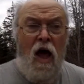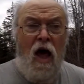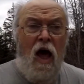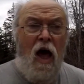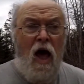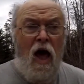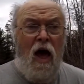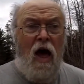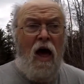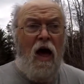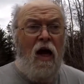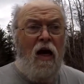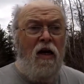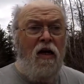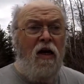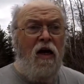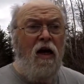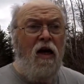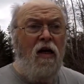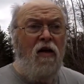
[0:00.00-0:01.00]

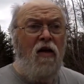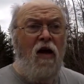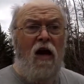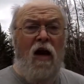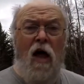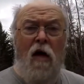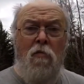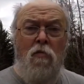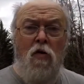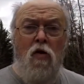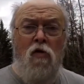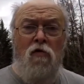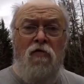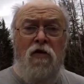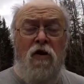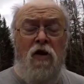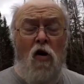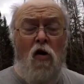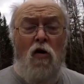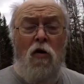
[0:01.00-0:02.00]
and then I moved
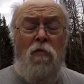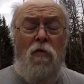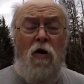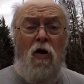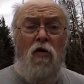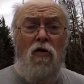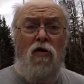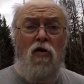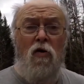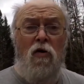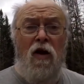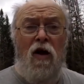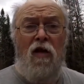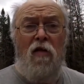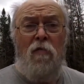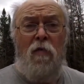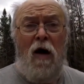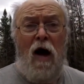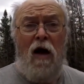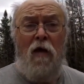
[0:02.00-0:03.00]
the Downeast to another
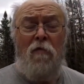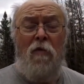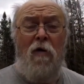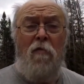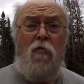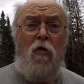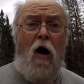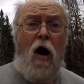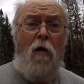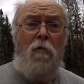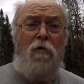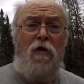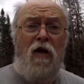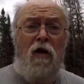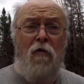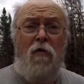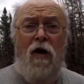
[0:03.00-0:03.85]
part of my property.